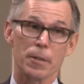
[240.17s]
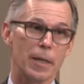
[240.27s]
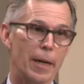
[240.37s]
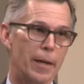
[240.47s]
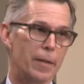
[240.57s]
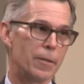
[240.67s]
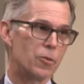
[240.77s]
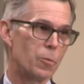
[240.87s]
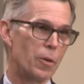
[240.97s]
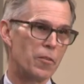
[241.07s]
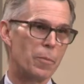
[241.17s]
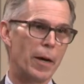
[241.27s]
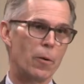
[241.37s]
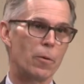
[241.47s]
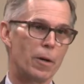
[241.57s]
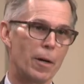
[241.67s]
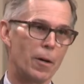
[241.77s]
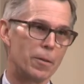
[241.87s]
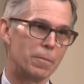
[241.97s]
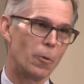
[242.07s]
today is one of my
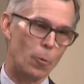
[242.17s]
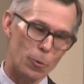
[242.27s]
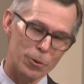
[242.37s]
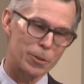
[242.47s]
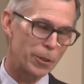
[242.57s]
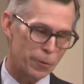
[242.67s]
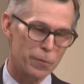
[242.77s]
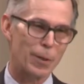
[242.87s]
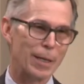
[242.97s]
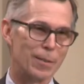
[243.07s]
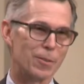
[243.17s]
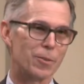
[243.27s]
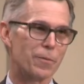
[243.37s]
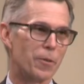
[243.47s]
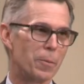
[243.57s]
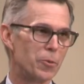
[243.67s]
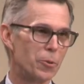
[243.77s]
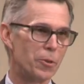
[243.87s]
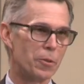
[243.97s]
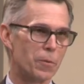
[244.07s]
old dear friends from
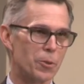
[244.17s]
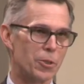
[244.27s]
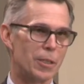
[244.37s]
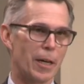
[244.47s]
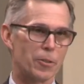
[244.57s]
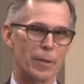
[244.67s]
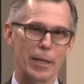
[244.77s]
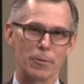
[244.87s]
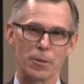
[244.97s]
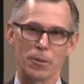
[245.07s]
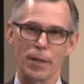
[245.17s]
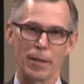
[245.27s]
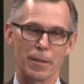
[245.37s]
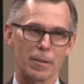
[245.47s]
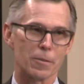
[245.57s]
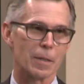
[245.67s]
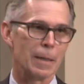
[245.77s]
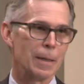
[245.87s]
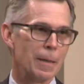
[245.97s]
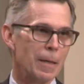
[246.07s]
Duke University, Dr. Adrian Hernandez.
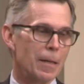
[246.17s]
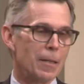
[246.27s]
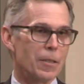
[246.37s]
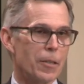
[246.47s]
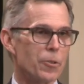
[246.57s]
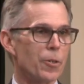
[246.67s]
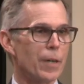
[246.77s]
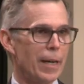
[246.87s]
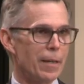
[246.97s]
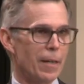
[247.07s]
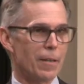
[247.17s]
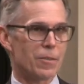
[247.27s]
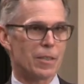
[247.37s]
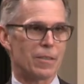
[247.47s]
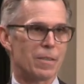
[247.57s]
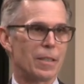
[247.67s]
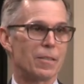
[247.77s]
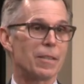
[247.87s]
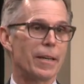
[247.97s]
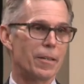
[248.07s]
Dr. Hernandez is the
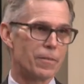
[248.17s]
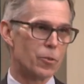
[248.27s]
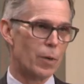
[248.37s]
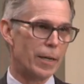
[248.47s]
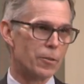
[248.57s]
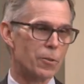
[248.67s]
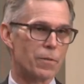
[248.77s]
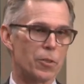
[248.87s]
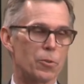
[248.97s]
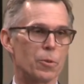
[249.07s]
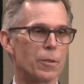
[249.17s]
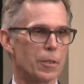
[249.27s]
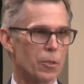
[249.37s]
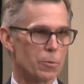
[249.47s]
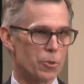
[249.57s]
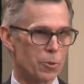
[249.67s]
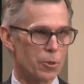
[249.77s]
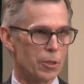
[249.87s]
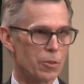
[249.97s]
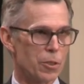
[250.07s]
executive director of the Duke Clinical
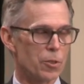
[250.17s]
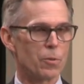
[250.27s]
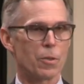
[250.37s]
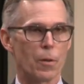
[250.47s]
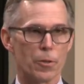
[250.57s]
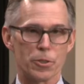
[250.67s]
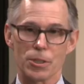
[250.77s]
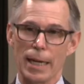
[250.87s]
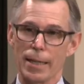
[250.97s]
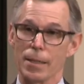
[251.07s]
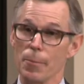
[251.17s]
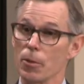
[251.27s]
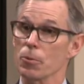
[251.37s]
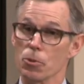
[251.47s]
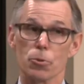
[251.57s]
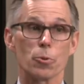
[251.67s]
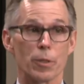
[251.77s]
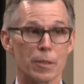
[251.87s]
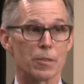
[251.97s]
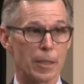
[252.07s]
Research Institute, the largest academic research
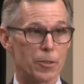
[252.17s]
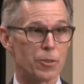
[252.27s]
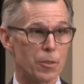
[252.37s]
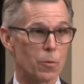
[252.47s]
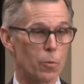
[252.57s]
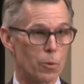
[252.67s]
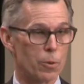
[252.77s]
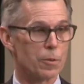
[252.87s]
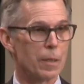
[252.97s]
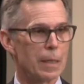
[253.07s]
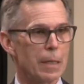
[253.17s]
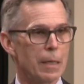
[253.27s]
organization in the world.